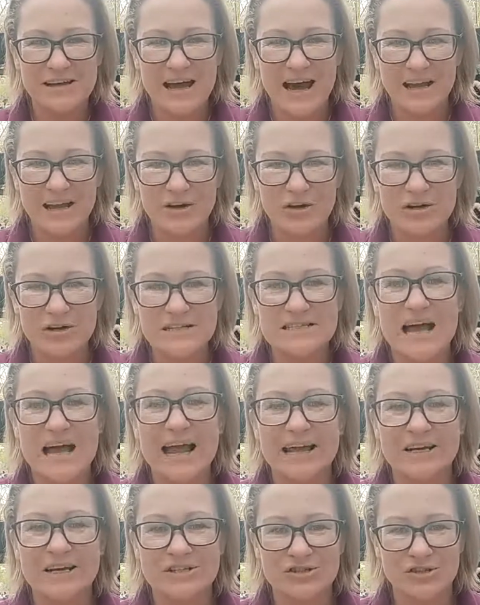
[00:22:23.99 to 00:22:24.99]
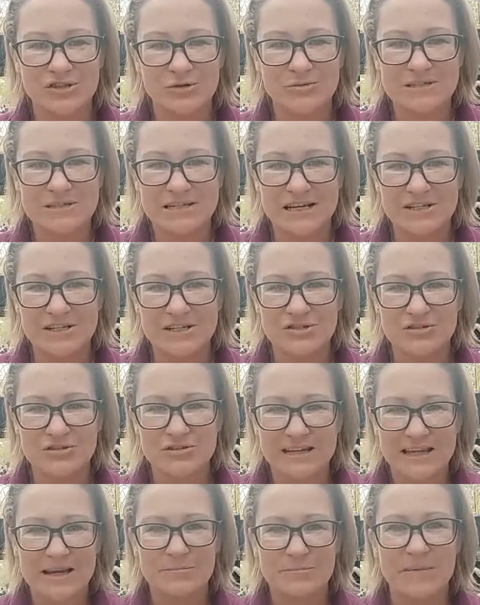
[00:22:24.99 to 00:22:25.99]
And all I could do was literally
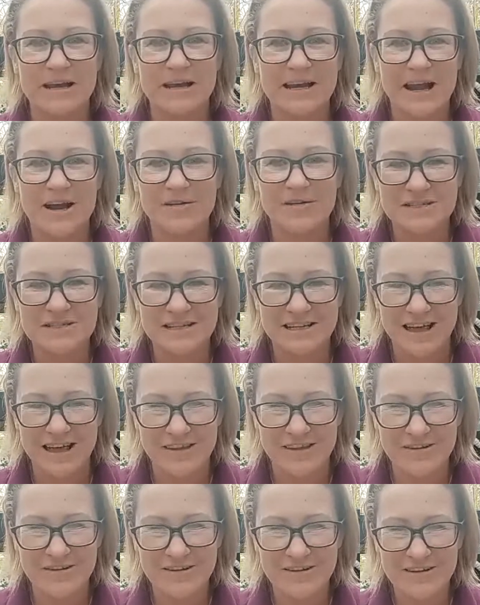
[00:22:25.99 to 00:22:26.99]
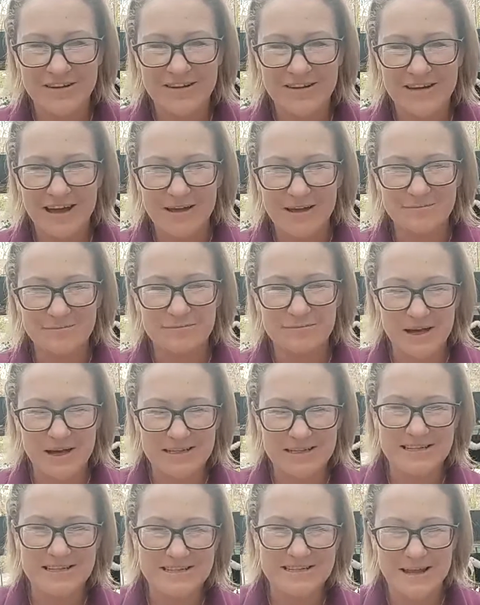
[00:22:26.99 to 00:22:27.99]
get my nerves together and,
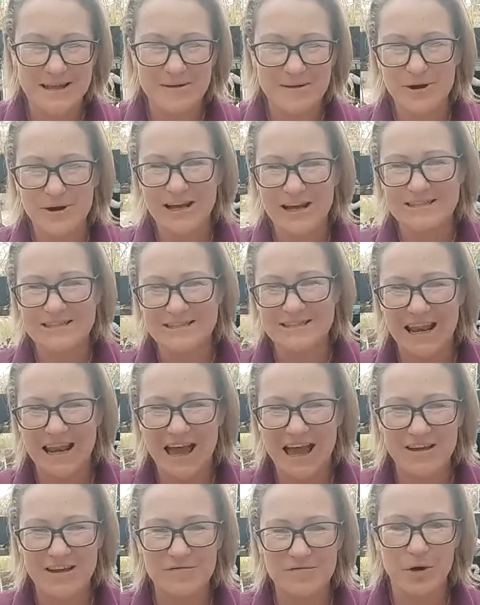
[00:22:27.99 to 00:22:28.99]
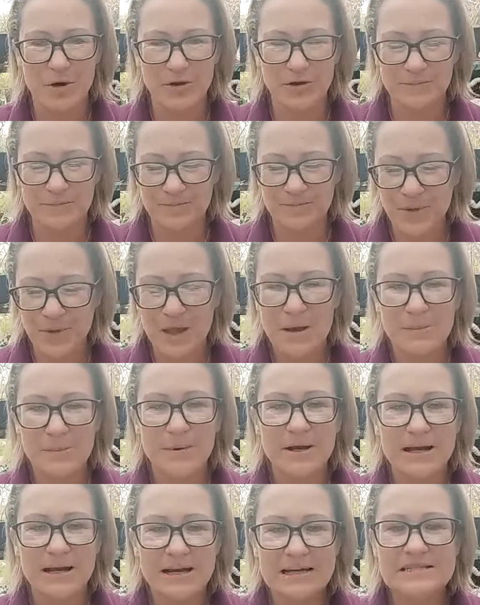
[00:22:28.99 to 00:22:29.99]
as I say, press the live button.
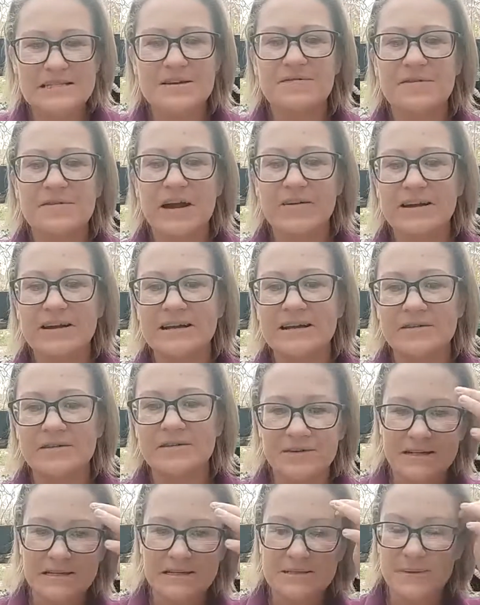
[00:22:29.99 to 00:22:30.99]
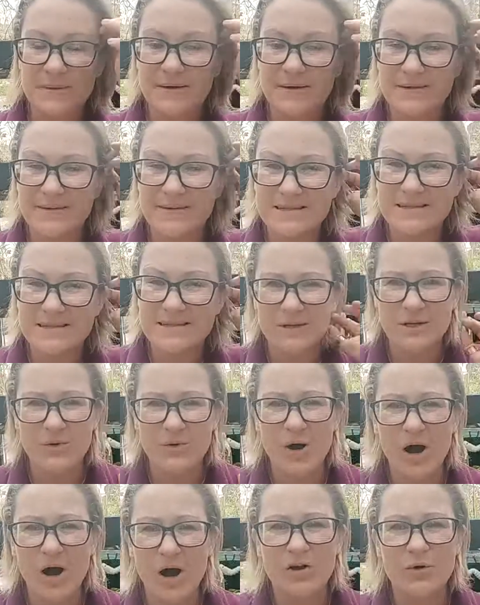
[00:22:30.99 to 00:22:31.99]
But it is a very different experience when you
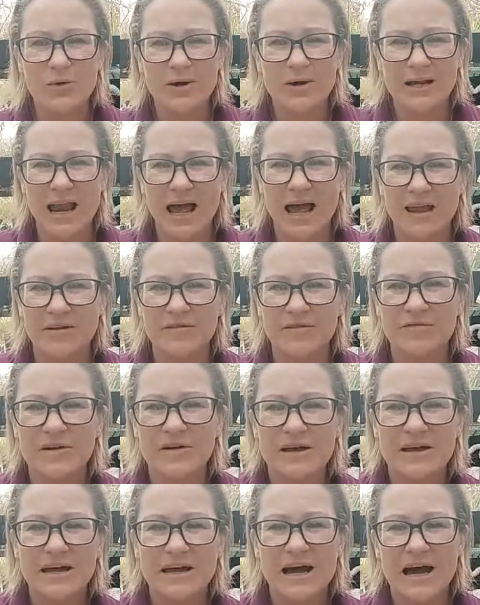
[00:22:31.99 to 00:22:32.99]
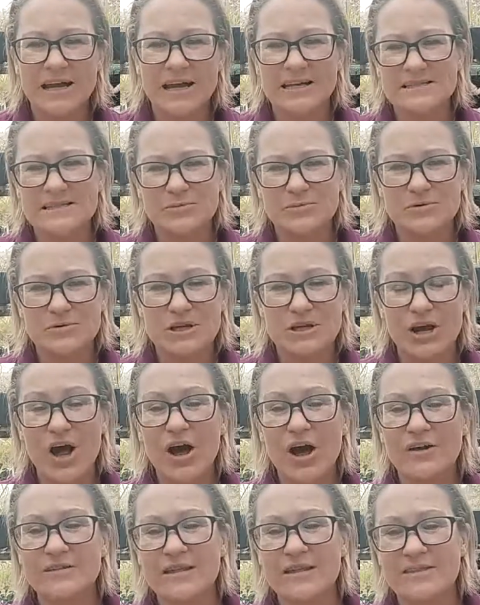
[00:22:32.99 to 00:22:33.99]
are going live. And I suppose a
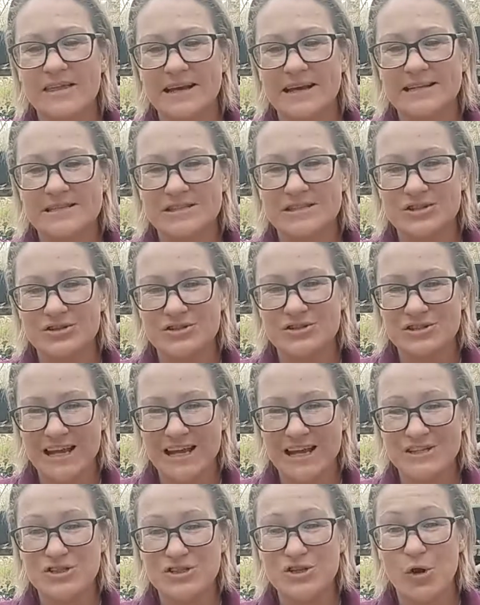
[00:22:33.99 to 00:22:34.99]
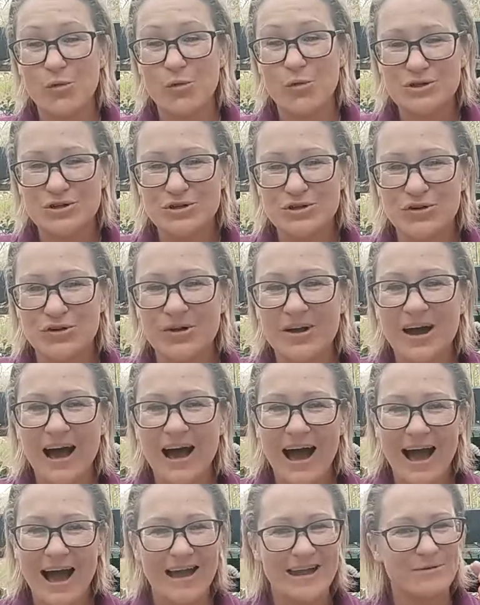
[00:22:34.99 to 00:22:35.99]
lot of the things that you're saying don't do,
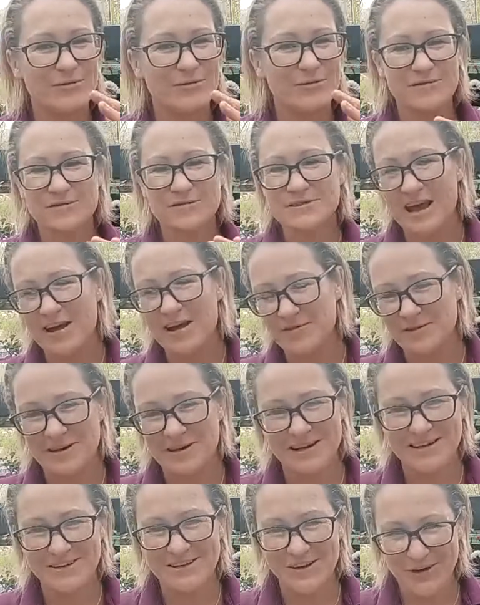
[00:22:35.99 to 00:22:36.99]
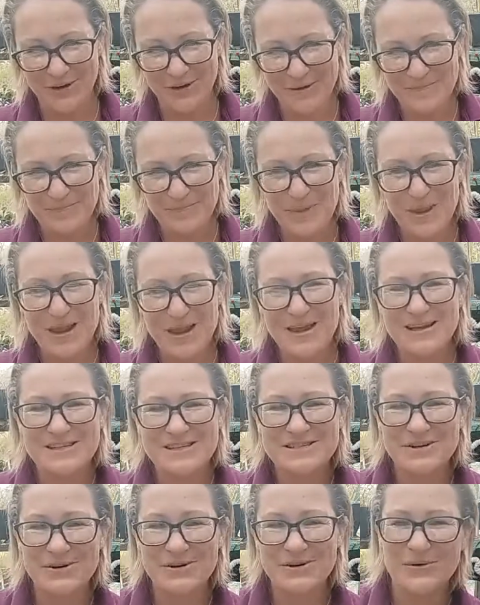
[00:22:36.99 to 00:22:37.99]
I would have definitely done.
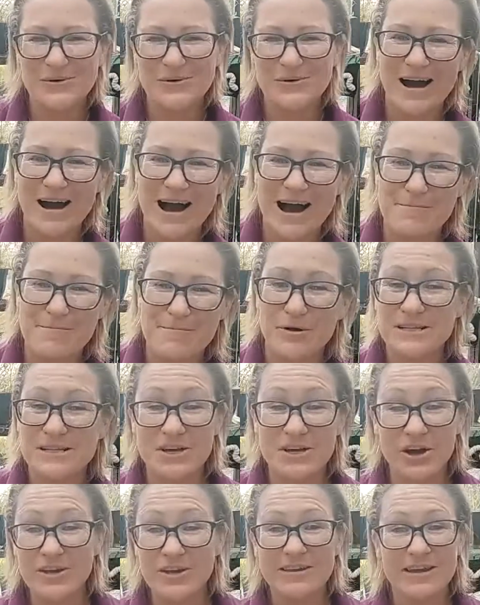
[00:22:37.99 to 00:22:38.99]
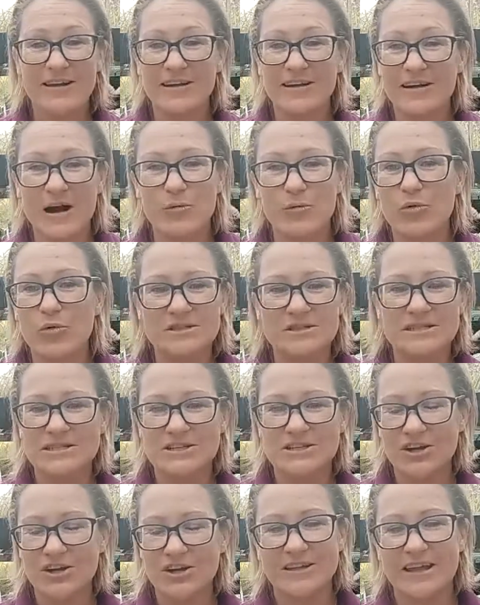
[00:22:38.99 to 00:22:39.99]
So, but it's out there. And once it's
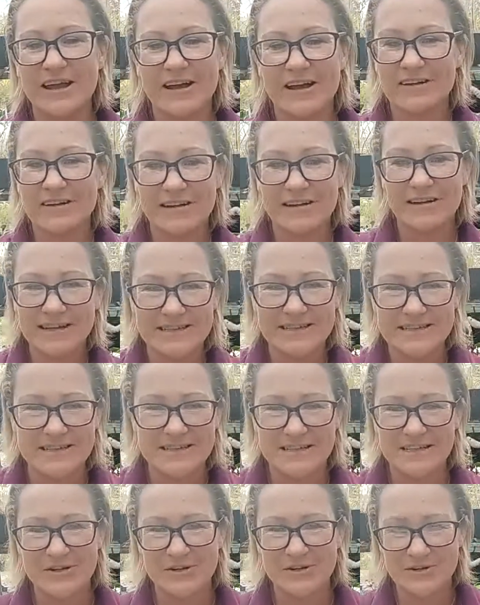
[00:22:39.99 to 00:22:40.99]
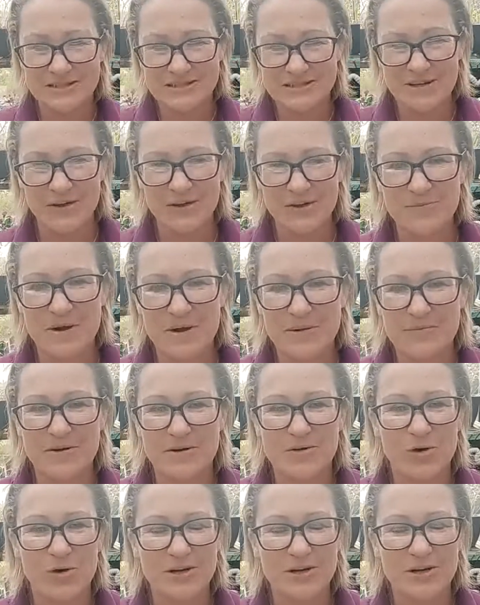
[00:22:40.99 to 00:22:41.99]
out there, it's, it's other people
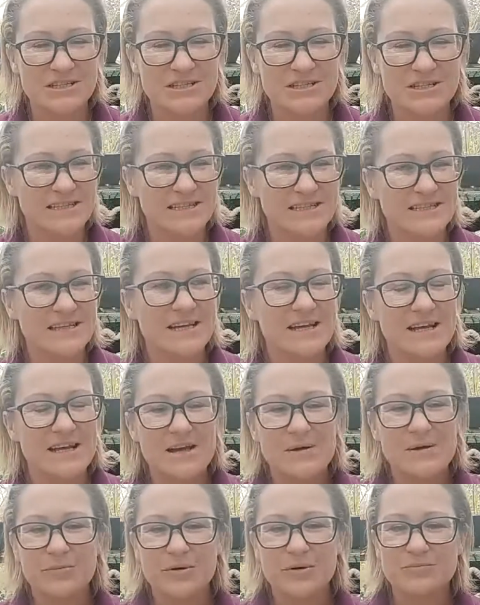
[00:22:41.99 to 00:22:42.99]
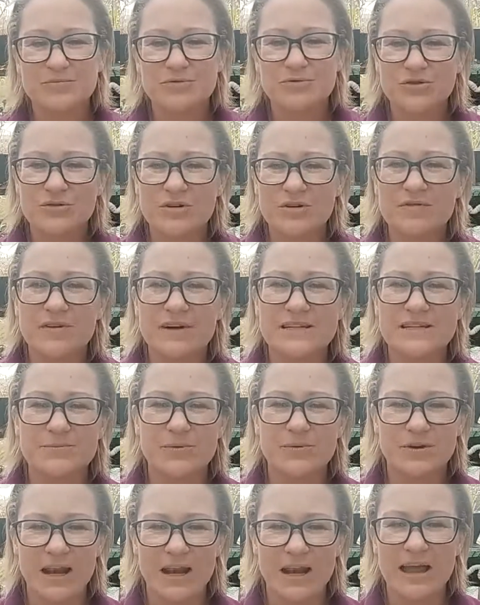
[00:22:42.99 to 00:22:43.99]
are watching it. But doing a
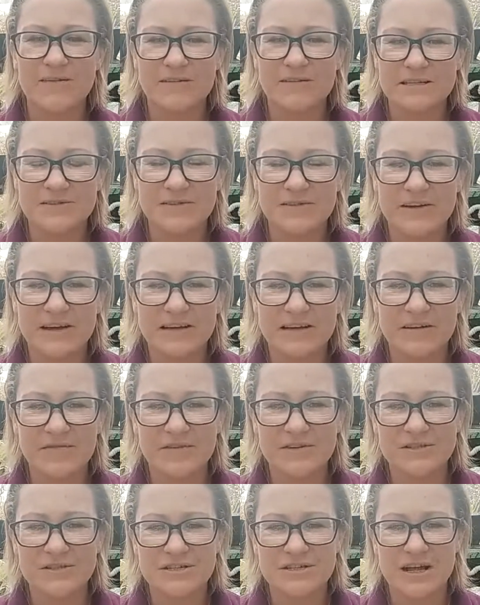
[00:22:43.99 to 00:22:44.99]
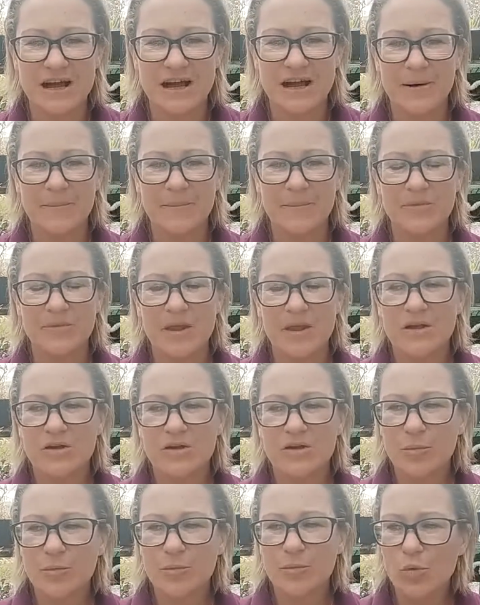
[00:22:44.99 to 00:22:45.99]
Facebook Live is very different.
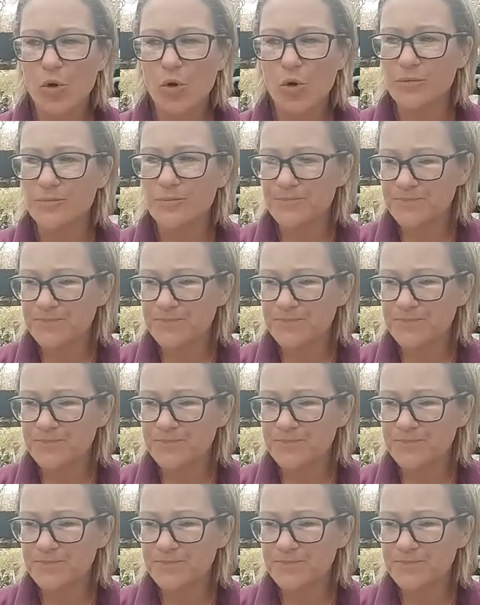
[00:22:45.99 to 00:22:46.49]
Number one,